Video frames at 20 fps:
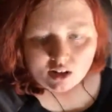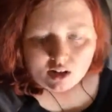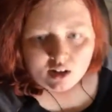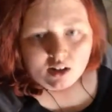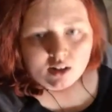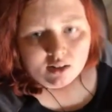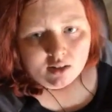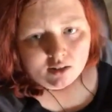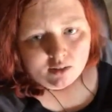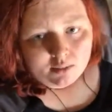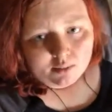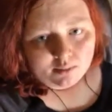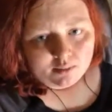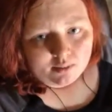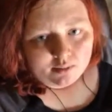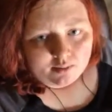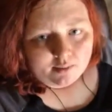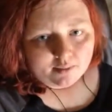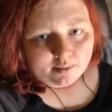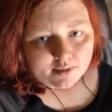
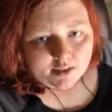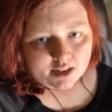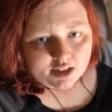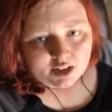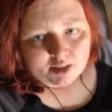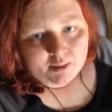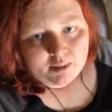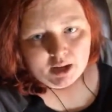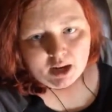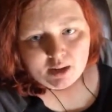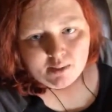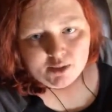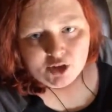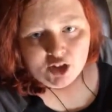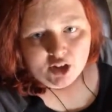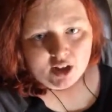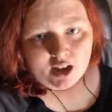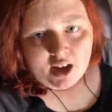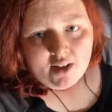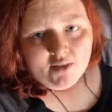
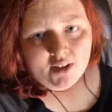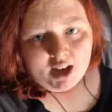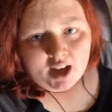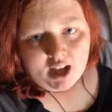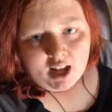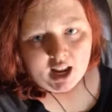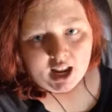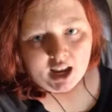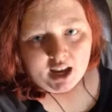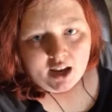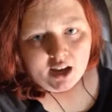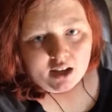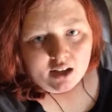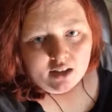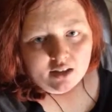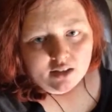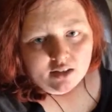Sometimes you'll have a headache,